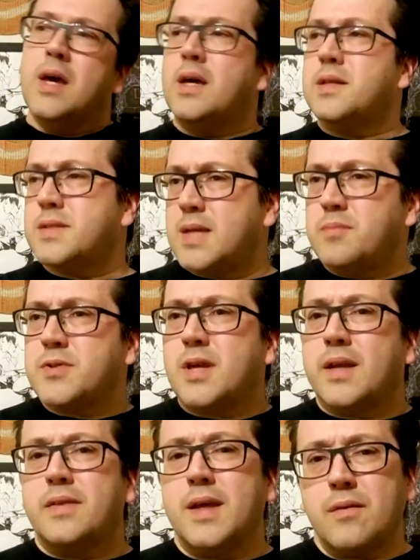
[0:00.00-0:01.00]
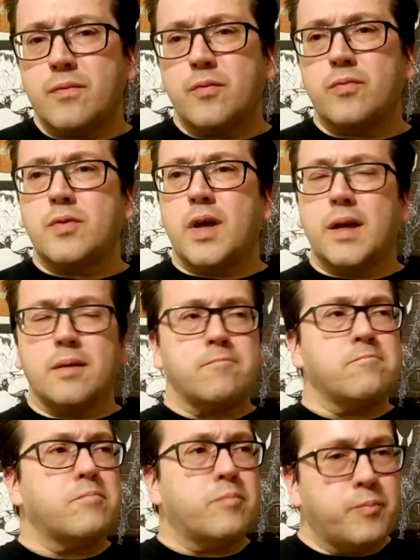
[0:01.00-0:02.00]
It seems like they have, like,
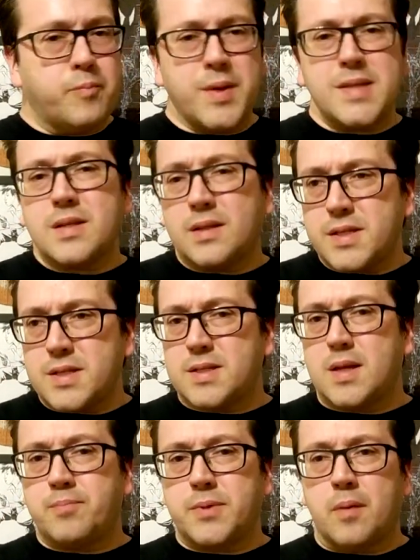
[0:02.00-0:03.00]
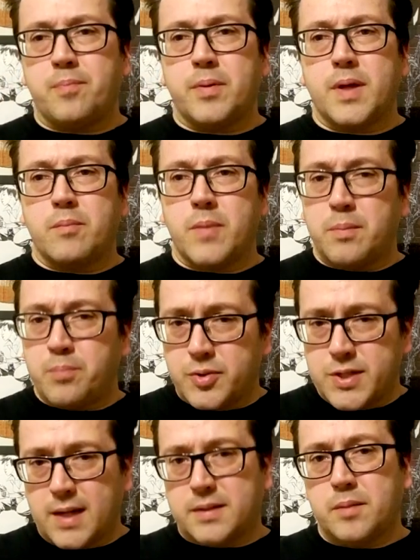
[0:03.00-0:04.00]
basically stepped up in
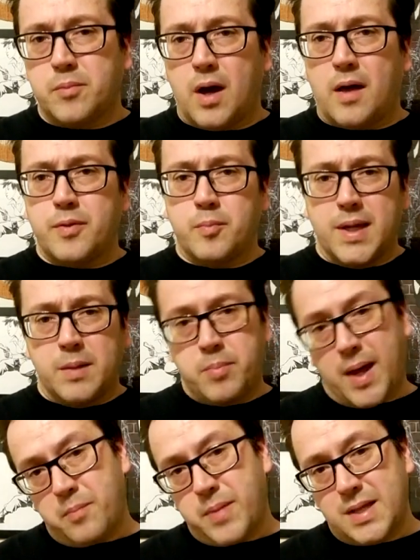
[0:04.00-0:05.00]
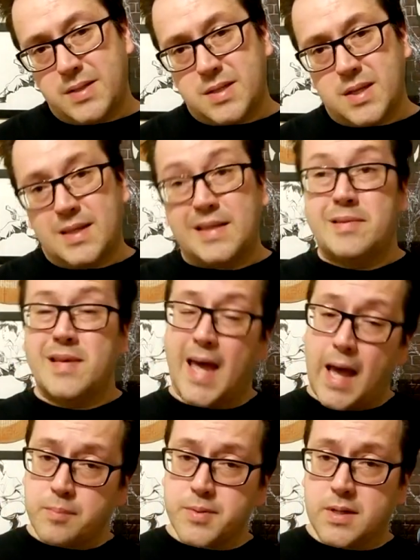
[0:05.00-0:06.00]
protecting Gotham in Batman's
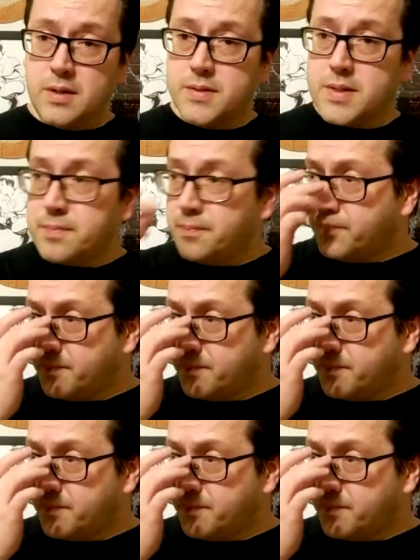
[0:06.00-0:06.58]
absence.